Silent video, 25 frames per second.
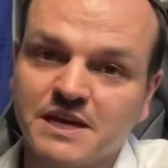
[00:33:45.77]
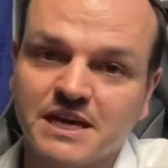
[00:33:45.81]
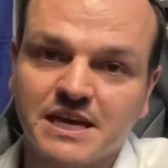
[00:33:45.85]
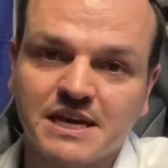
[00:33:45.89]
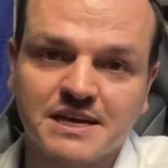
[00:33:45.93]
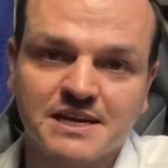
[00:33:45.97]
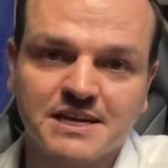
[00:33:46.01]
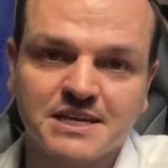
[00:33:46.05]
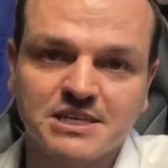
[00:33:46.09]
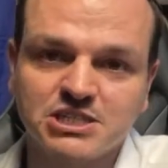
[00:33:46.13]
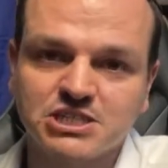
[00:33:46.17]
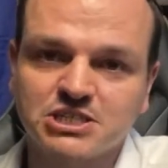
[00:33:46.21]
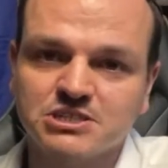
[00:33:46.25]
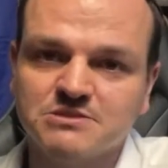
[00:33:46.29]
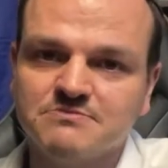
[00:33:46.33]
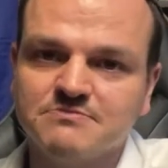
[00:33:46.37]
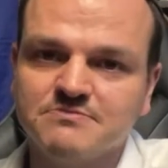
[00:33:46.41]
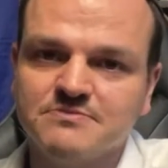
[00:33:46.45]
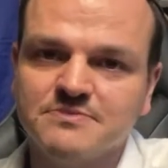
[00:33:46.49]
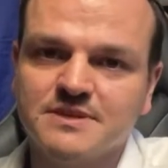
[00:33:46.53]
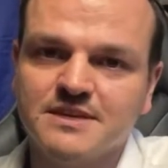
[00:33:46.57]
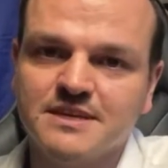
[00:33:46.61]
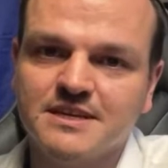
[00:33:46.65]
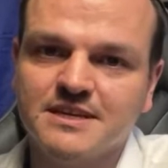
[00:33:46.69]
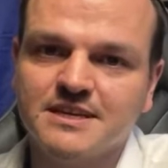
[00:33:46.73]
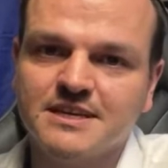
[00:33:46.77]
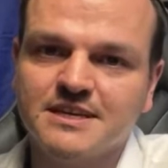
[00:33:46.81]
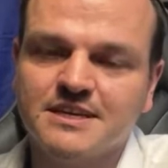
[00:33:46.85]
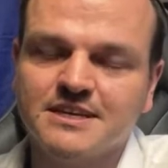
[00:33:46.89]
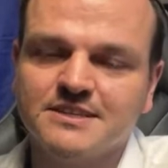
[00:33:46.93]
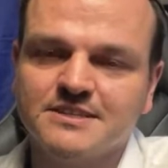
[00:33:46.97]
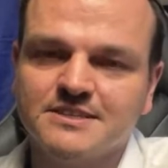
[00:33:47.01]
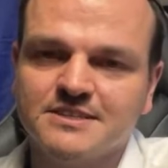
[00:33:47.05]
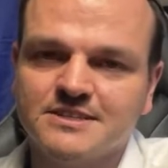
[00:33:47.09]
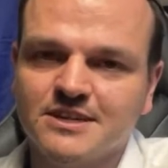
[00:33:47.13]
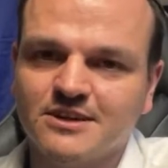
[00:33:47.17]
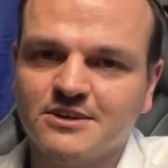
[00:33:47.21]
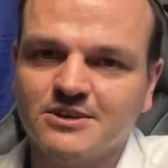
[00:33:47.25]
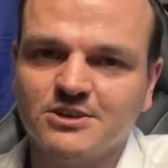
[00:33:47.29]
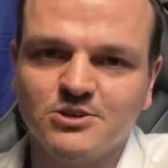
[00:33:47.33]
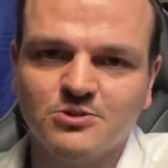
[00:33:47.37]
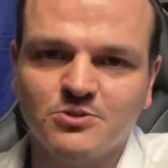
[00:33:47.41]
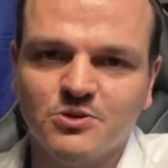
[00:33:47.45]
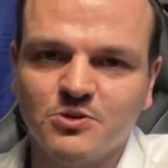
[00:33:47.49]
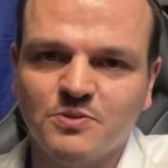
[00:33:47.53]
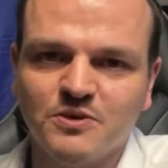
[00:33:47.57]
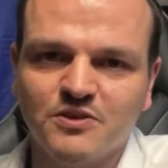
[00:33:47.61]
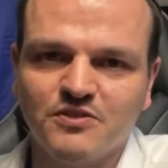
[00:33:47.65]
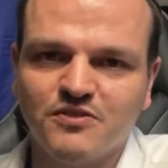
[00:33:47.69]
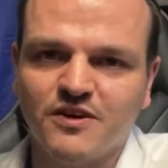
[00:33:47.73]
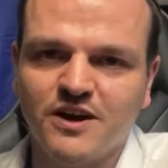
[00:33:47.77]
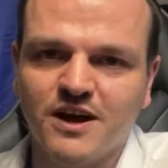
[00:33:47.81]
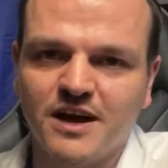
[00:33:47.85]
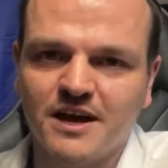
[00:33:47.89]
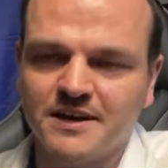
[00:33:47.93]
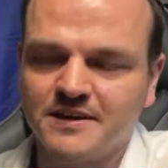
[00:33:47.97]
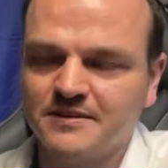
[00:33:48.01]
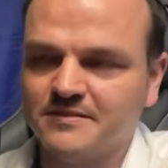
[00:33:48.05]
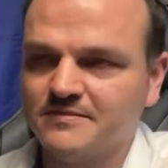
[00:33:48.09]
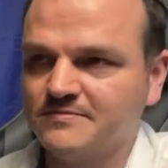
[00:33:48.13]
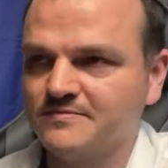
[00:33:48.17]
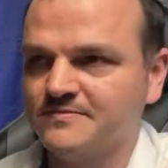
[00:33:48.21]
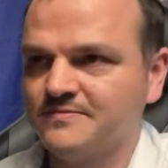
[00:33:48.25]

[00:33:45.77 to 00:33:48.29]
English, so you will be fine.